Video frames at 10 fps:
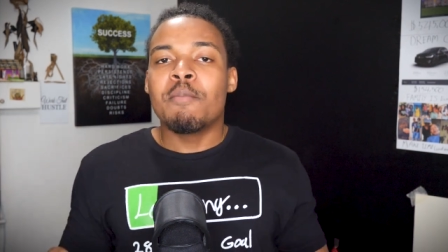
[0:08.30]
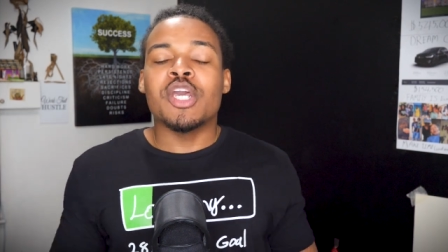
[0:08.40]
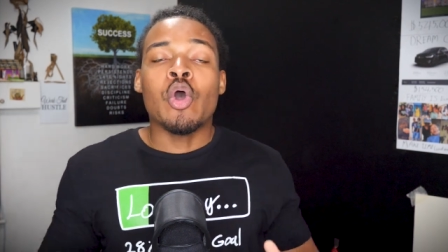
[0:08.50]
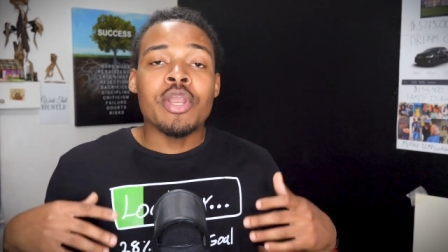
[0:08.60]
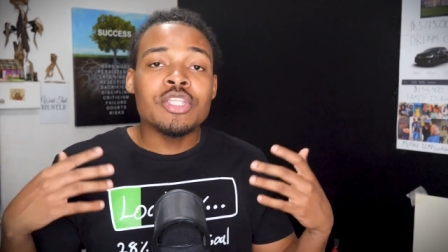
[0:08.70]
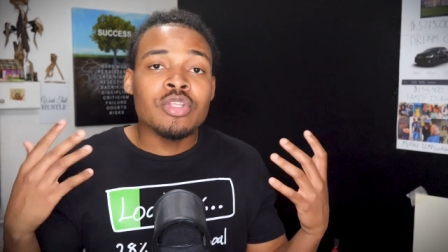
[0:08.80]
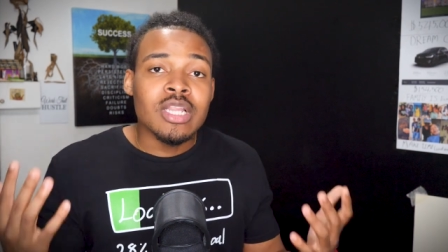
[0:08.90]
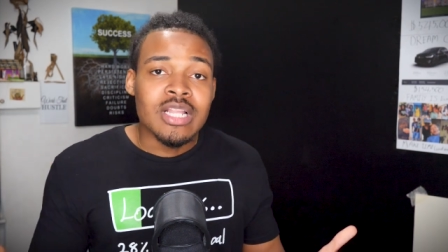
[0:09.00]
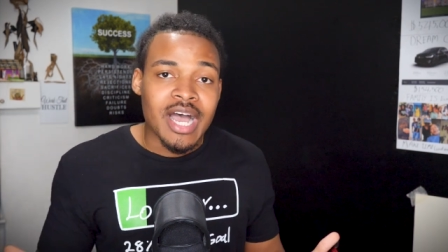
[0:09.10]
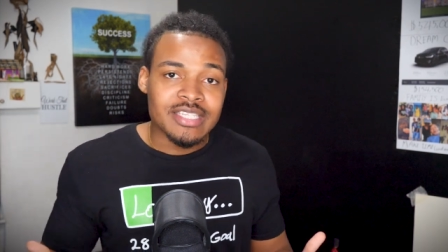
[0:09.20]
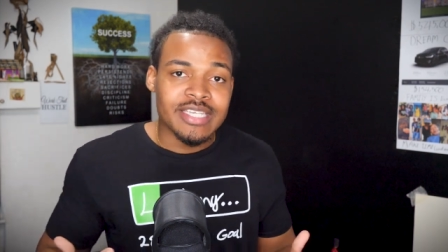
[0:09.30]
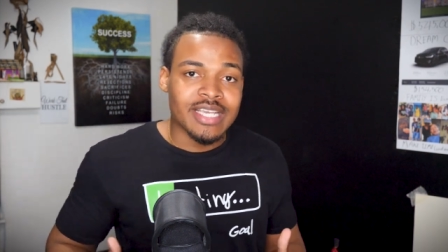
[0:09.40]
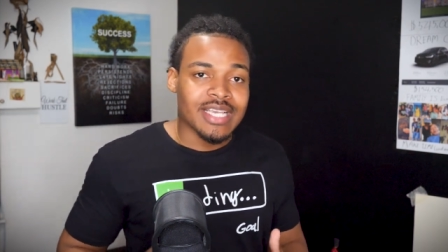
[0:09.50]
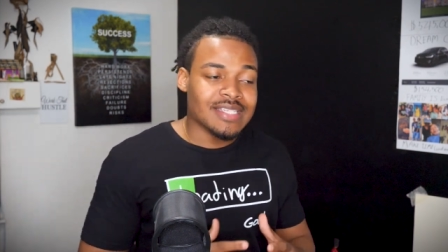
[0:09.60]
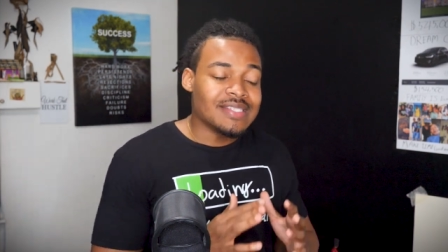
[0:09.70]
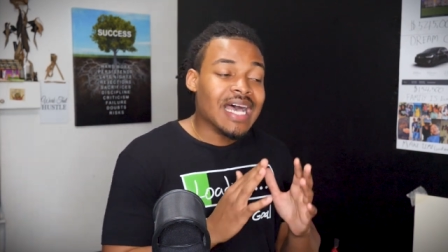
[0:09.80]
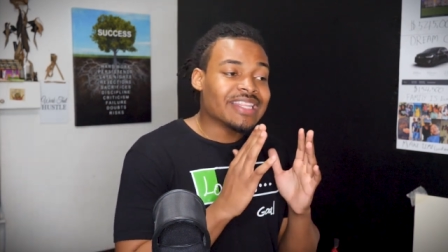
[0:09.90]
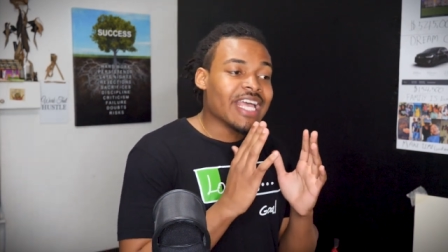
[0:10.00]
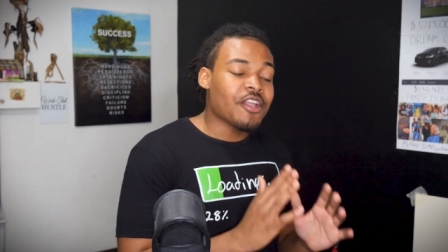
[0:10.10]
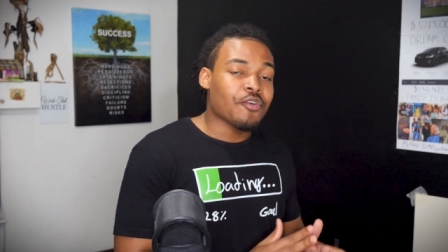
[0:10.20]
But according to the logic, it's
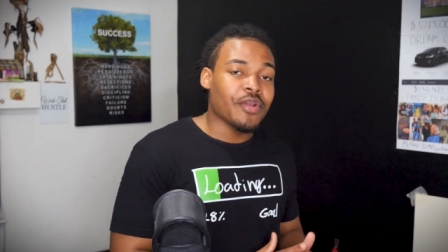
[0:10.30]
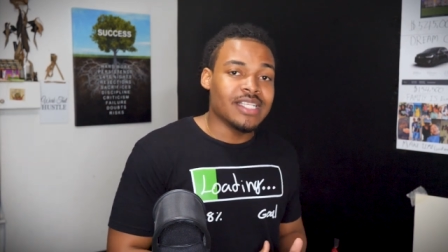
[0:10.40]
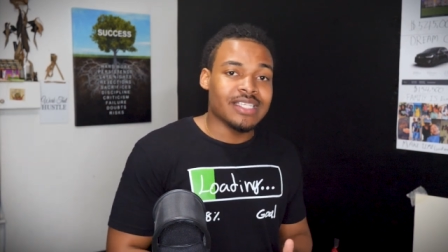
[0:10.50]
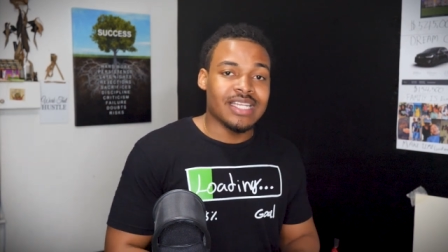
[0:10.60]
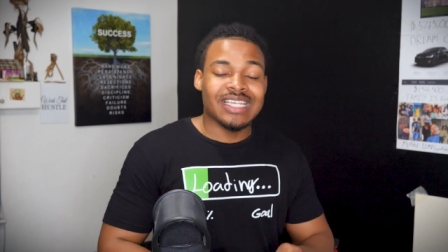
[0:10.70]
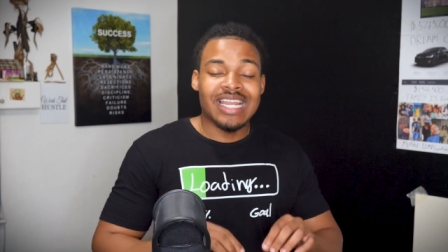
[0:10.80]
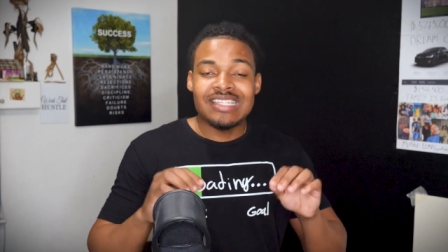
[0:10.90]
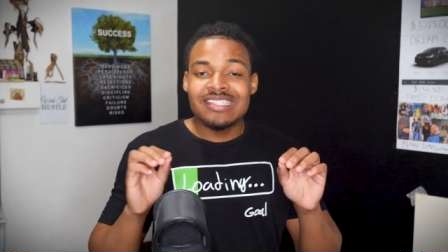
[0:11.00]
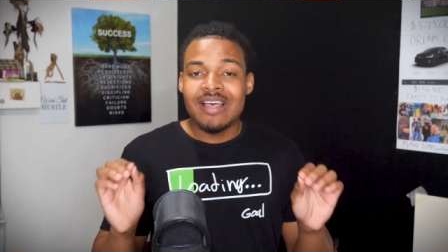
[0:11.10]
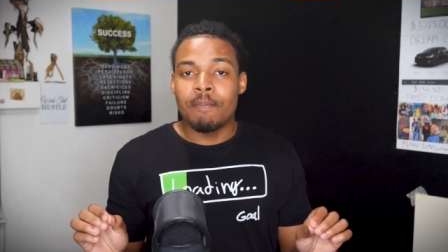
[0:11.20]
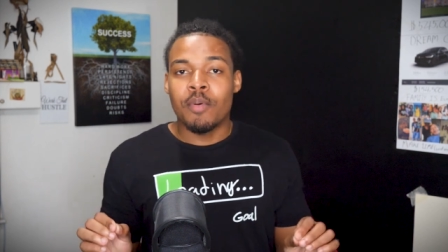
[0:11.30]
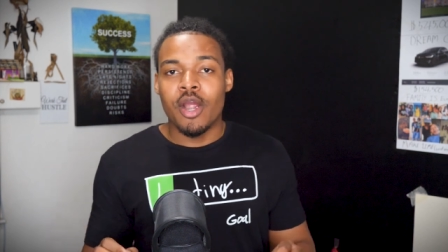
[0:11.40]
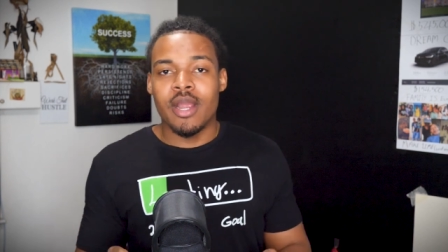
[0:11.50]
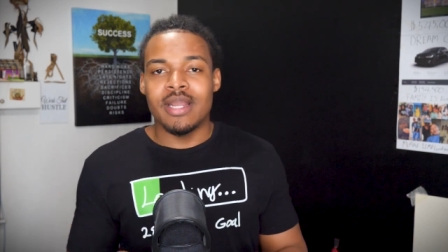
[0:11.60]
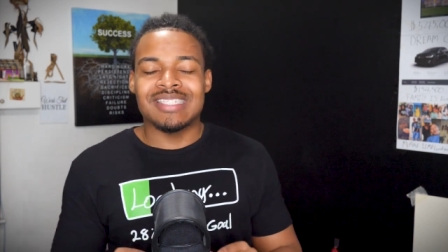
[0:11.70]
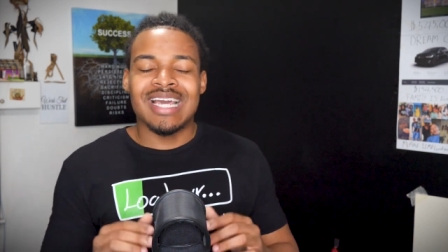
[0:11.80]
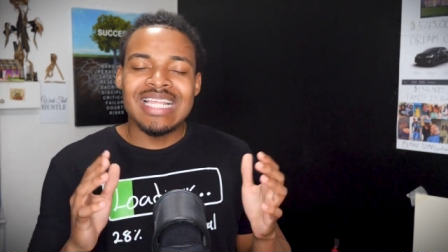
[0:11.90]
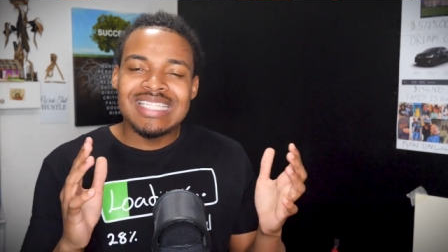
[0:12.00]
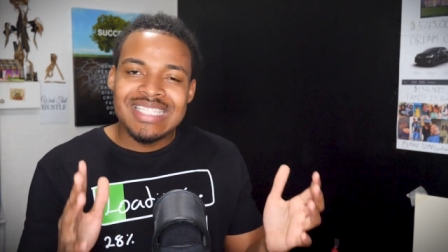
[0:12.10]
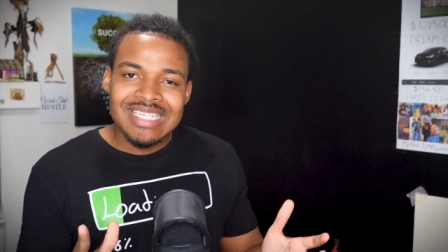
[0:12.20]
not that great and it's kind of subpar and it's
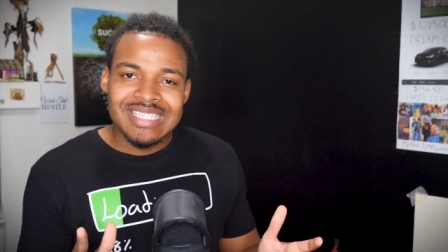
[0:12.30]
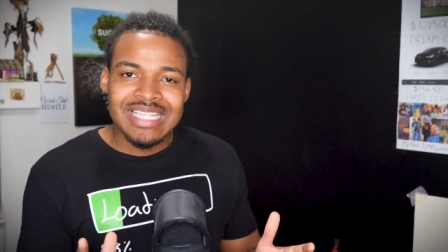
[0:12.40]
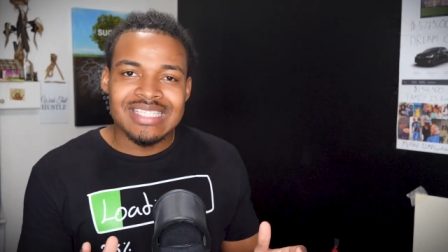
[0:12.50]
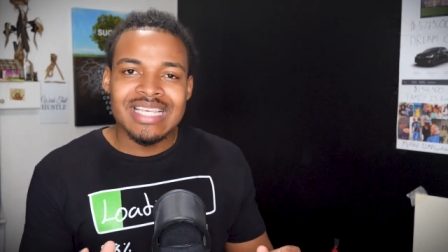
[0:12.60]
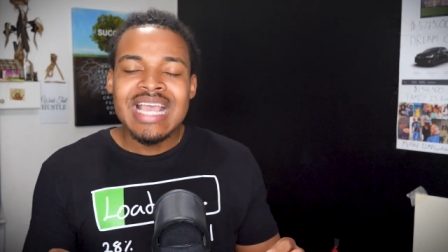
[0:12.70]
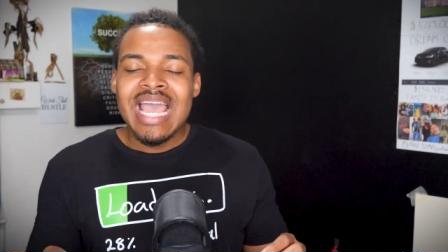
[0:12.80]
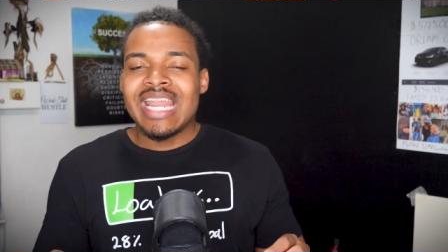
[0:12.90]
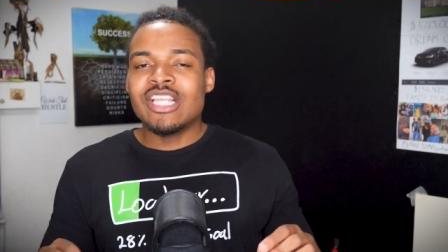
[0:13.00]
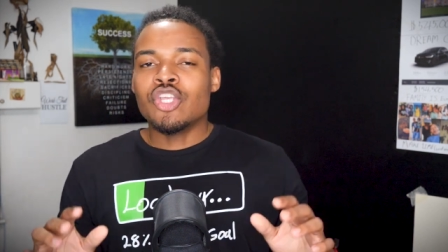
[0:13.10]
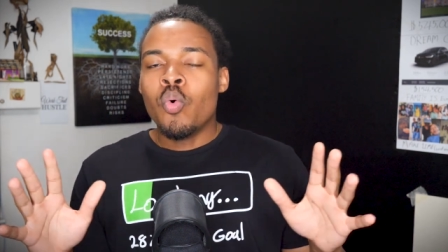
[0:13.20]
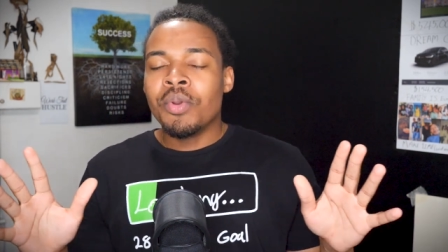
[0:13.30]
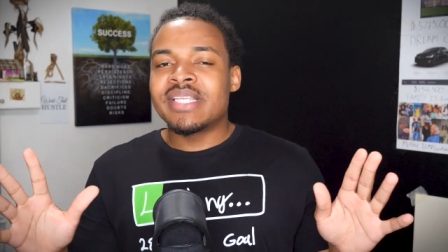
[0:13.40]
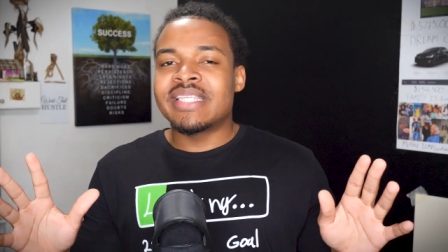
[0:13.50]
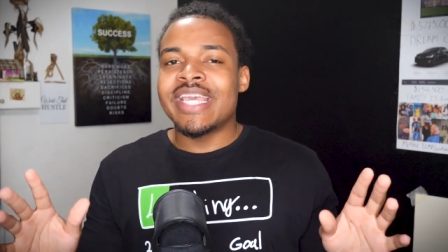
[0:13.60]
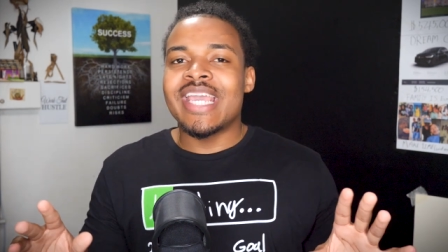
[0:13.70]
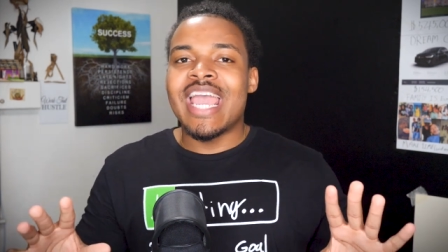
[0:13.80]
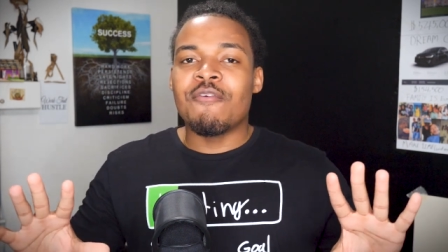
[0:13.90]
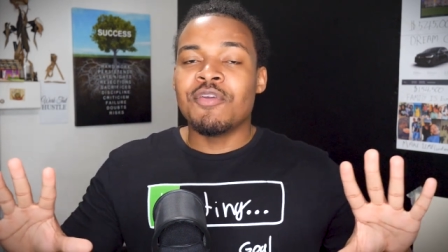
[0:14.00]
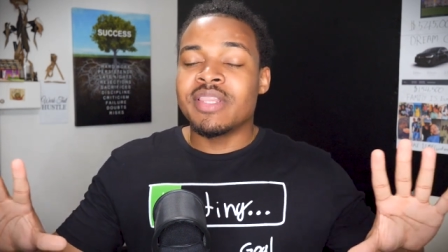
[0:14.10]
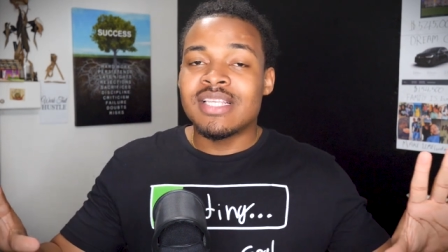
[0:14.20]
kind of decent. And I don't want to say
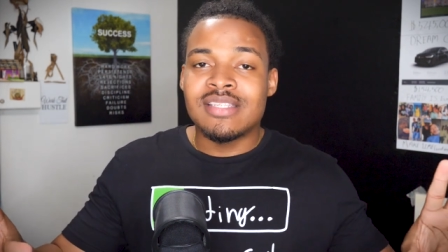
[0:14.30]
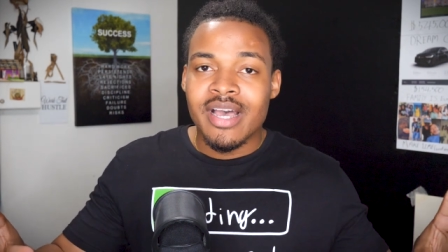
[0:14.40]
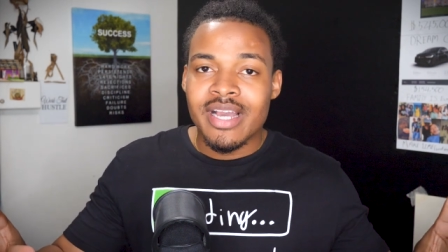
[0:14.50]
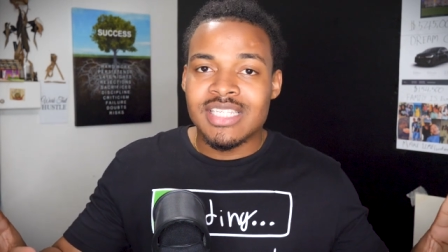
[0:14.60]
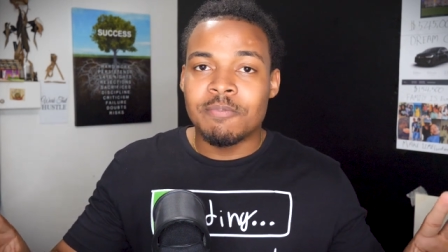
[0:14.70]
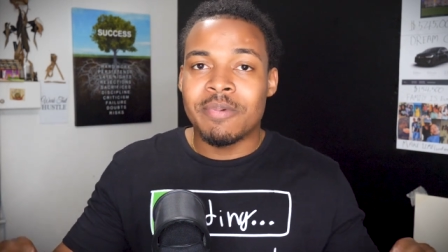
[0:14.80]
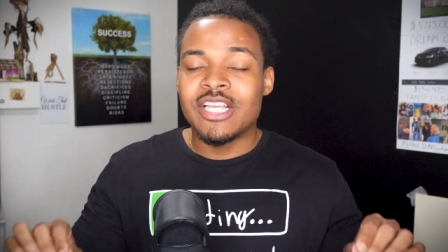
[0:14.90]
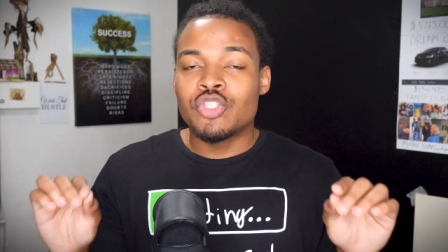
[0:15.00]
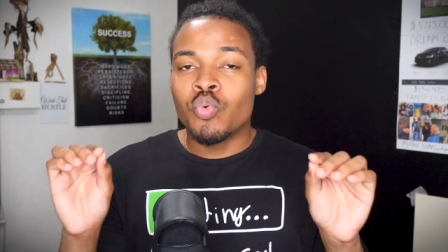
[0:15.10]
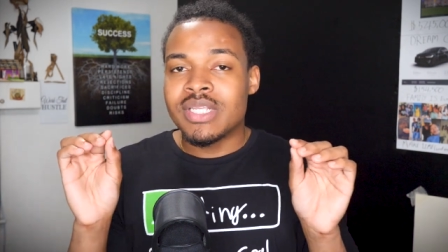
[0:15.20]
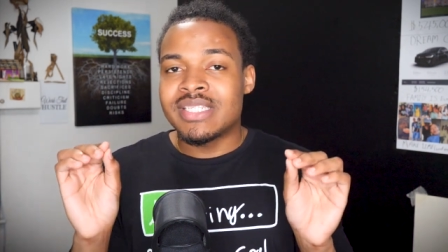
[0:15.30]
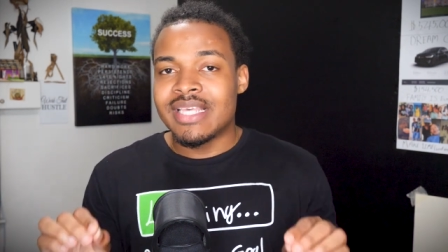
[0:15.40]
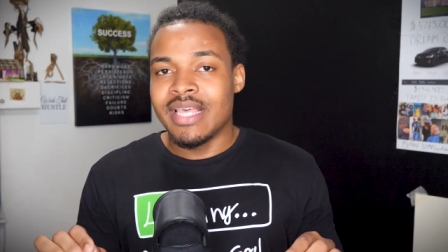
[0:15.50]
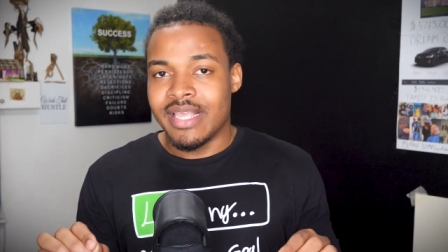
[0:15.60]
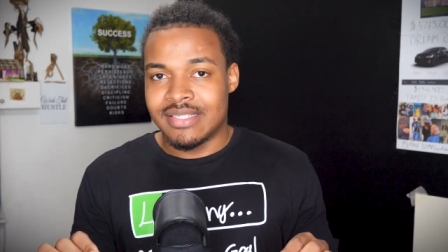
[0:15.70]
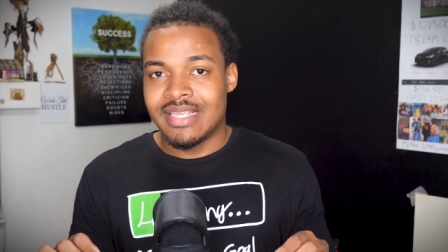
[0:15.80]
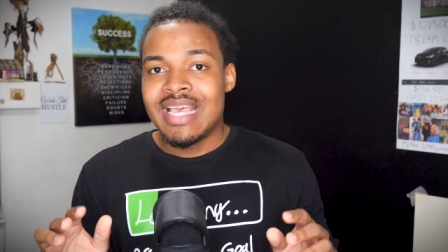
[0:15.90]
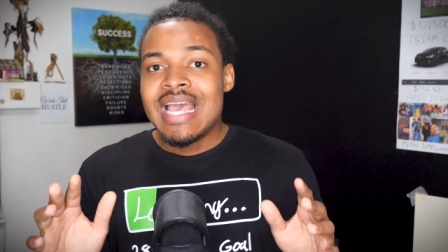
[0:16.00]
everything sucks, but I do want to say this.